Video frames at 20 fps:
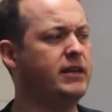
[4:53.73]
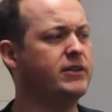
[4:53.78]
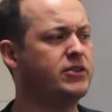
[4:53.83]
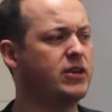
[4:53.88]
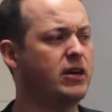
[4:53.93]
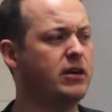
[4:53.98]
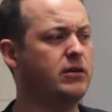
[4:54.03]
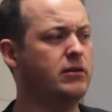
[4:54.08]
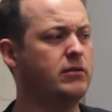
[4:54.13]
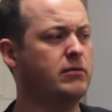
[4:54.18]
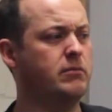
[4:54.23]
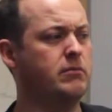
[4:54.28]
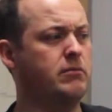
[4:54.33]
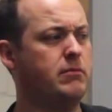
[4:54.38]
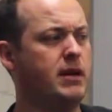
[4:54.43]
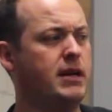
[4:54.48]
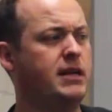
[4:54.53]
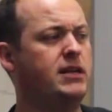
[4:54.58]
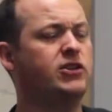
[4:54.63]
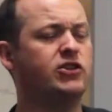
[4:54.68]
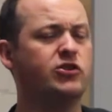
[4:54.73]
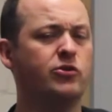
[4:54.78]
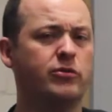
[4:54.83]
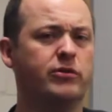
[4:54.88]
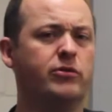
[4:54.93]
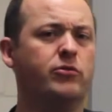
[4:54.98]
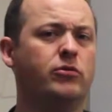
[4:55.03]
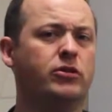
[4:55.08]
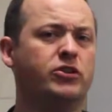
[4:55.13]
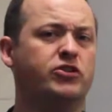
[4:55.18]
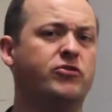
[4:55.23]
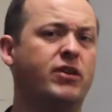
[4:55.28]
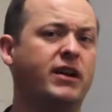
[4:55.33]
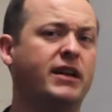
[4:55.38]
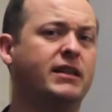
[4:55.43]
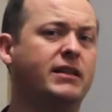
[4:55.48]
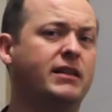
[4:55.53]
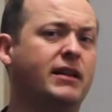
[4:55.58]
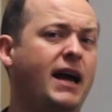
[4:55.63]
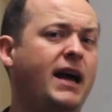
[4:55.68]
So making sure that all the
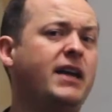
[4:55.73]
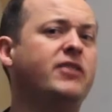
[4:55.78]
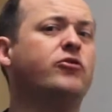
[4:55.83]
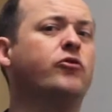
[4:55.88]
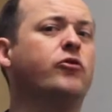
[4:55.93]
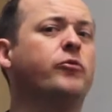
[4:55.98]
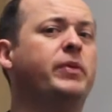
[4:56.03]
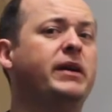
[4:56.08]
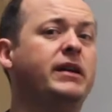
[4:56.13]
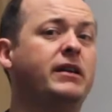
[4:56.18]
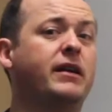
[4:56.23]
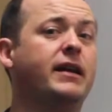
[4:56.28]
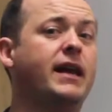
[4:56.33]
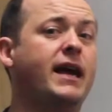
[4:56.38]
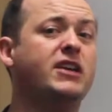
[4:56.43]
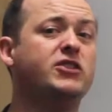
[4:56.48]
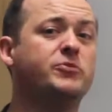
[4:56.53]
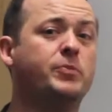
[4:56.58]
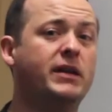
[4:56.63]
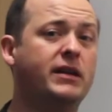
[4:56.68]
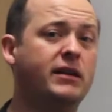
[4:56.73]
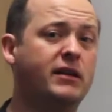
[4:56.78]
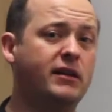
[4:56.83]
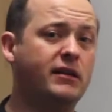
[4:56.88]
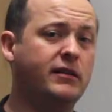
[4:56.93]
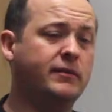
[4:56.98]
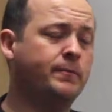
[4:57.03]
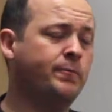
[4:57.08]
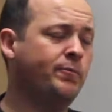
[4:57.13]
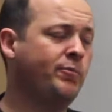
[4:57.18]
training that had to have been done has been done.